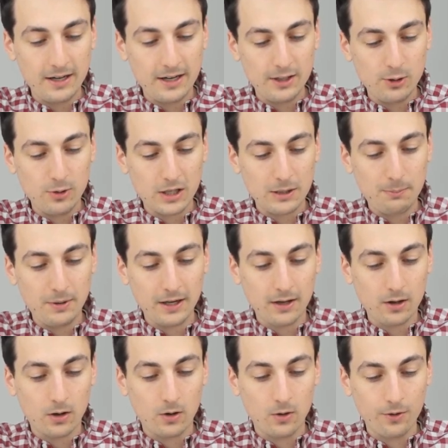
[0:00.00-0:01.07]
and you can pick
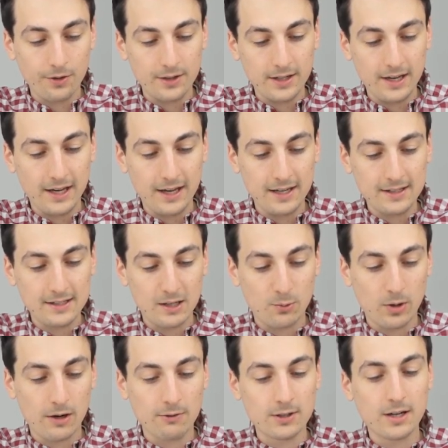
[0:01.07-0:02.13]
all the days and
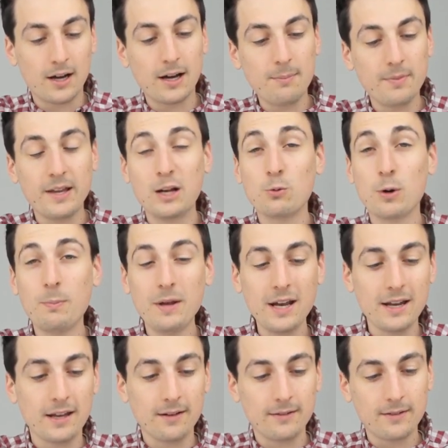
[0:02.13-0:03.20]
whatever time and repeat
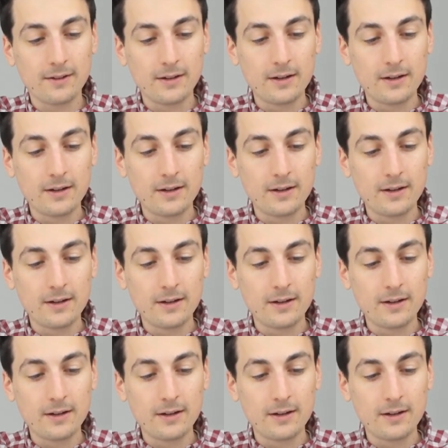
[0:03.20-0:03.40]
it.